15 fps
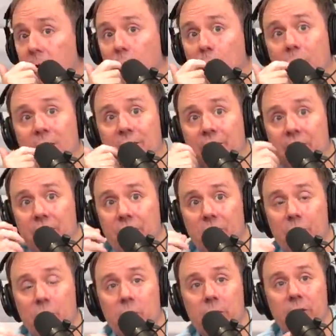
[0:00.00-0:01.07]
My
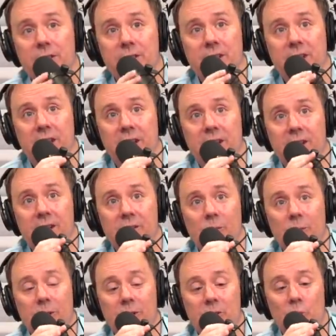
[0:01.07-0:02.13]
favorite movie as a kid
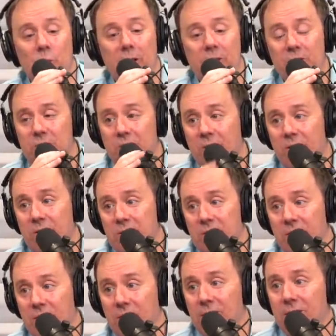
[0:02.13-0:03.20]
was Raiders of the Lost
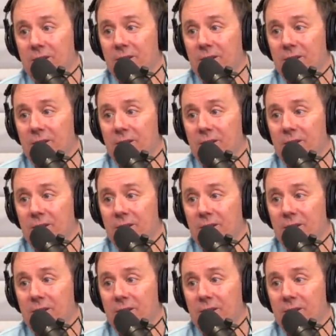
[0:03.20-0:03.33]
Ark.